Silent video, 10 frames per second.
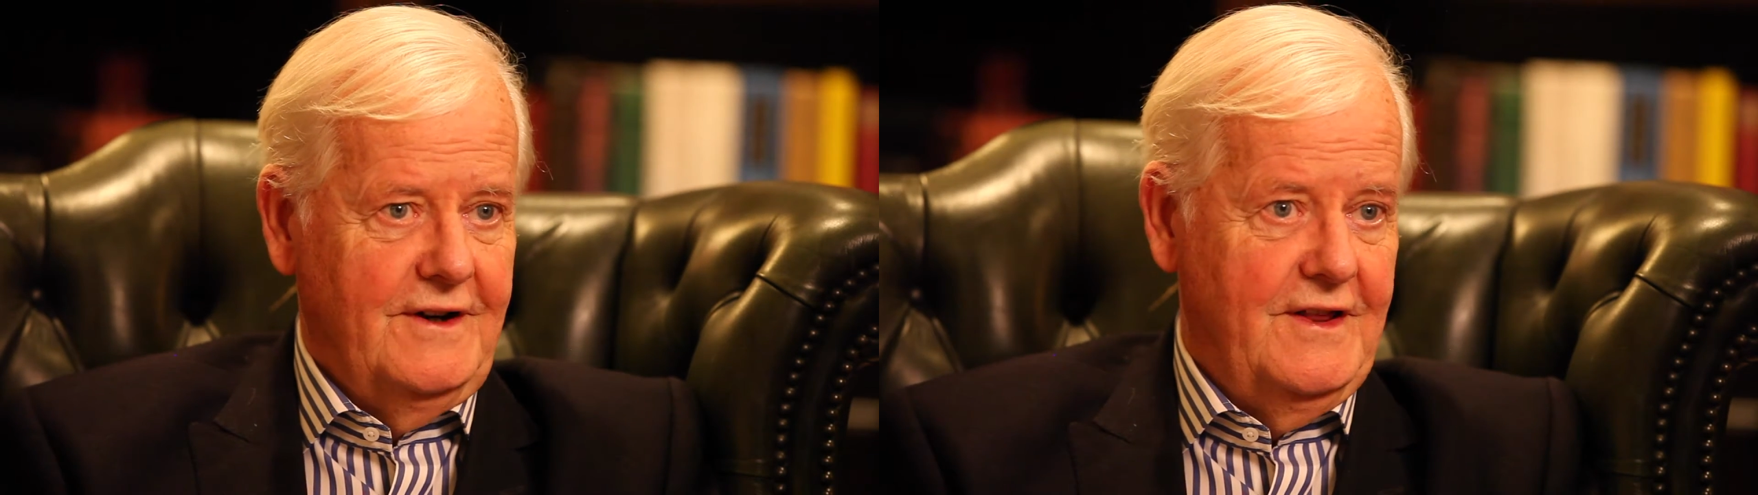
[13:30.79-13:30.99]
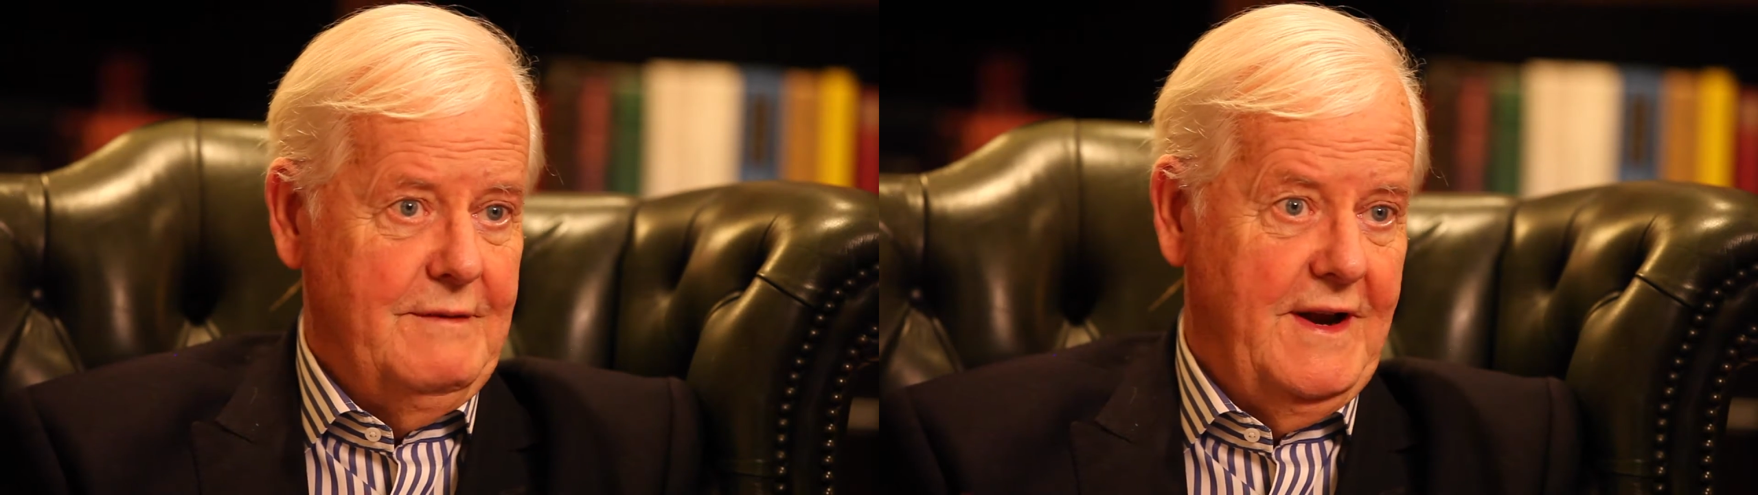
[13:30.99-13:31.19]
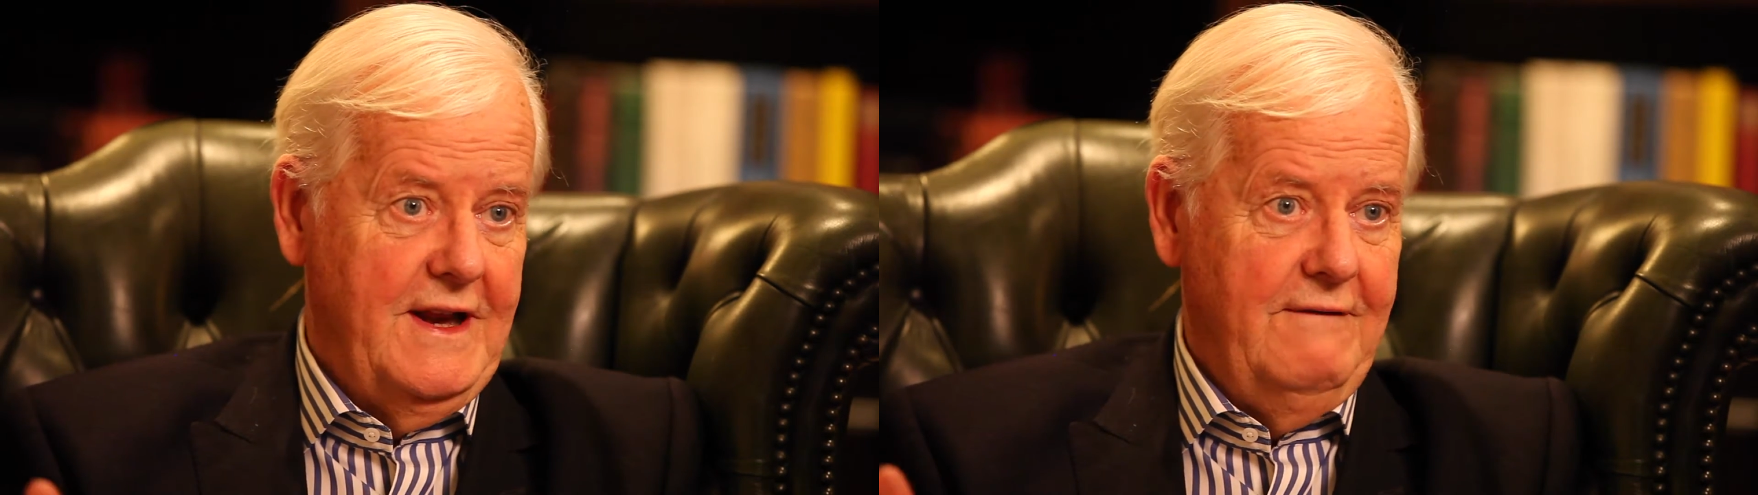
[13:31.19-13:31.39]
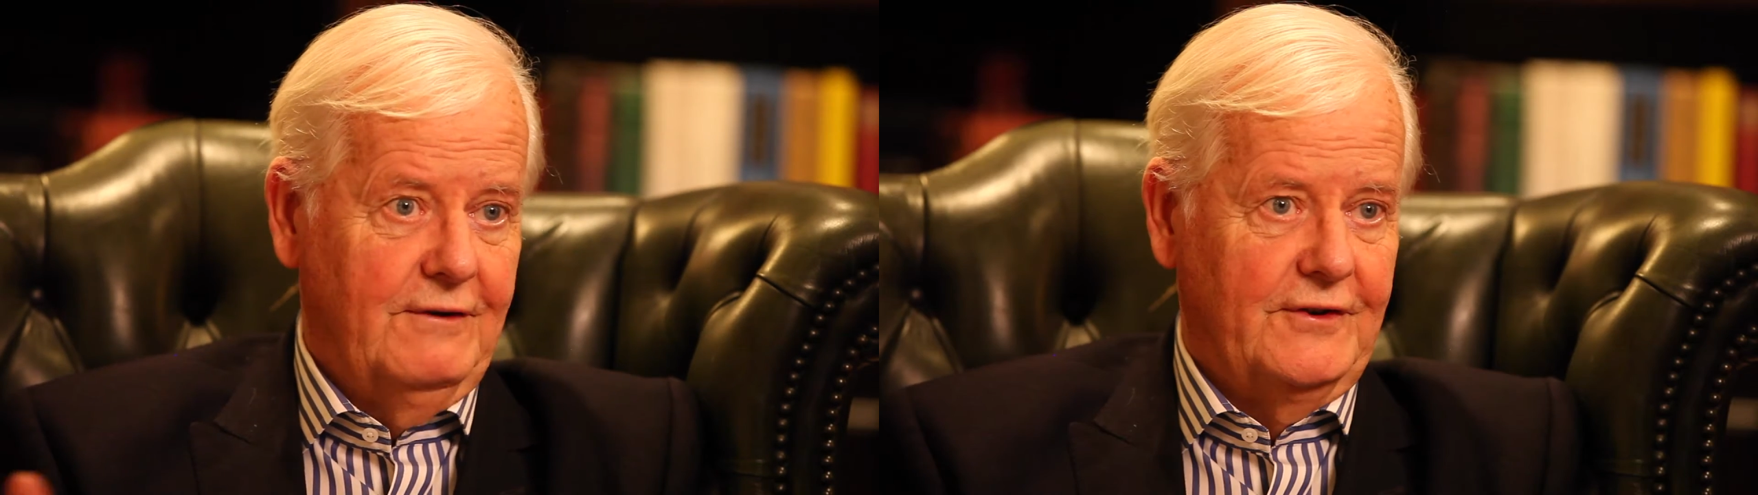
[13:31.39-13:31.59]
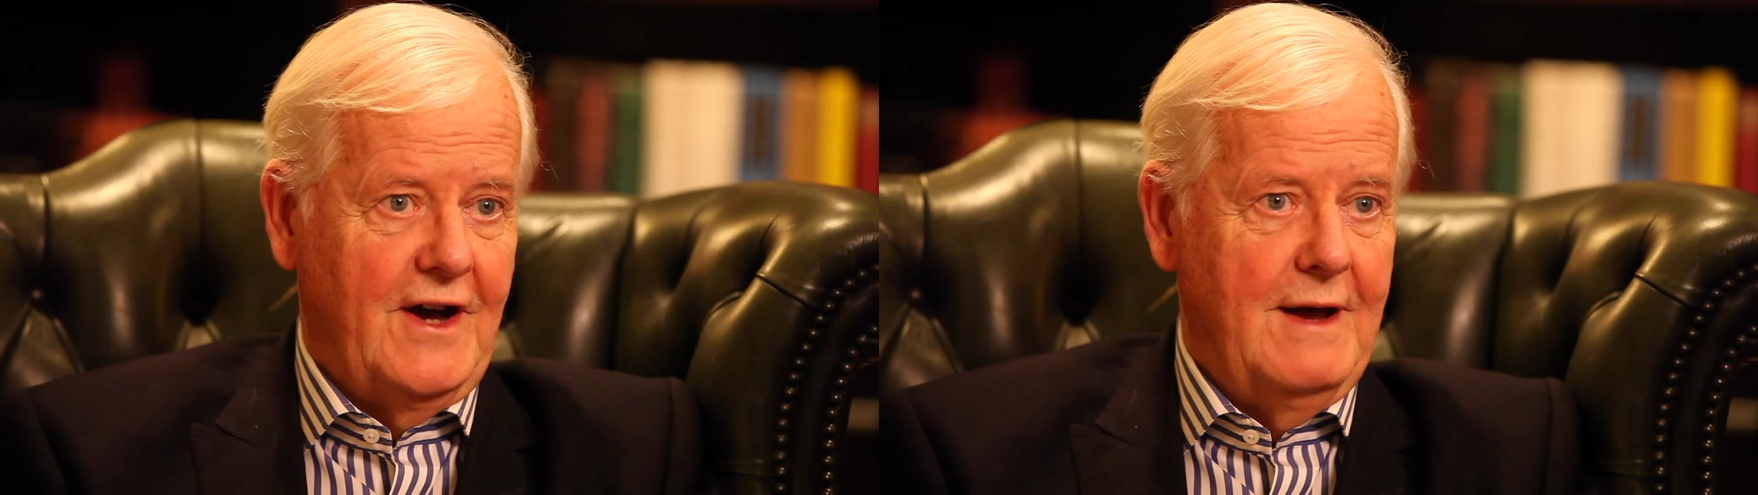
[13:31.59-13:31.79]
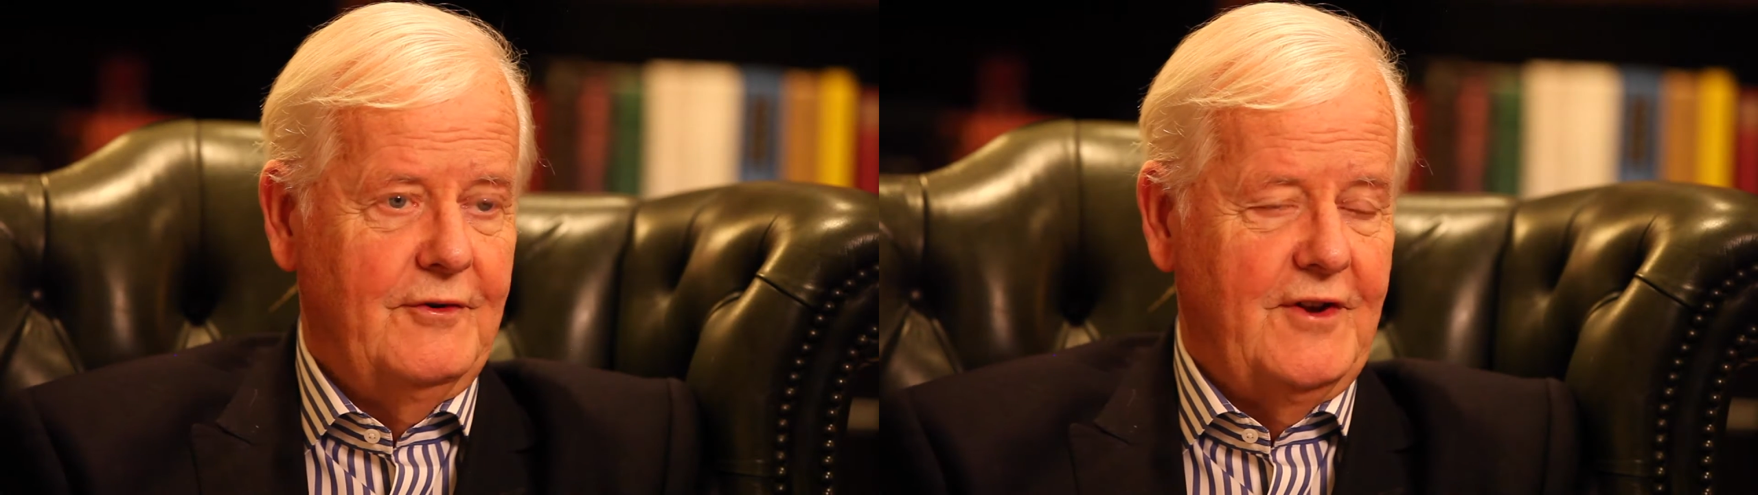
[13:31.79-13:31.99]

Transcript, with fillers: In the medieval times,